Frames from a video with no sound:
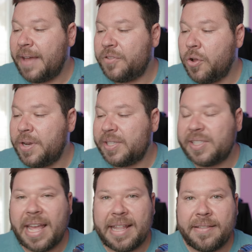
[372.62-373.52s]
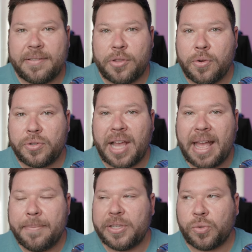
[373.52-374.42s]
I've noticed that those
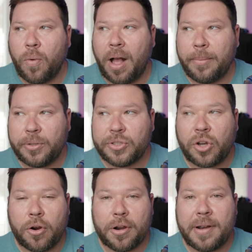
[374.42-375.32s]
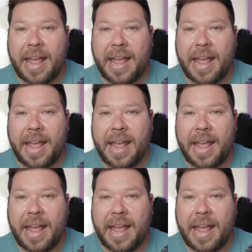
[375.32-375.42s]
IBIS wobbles aren't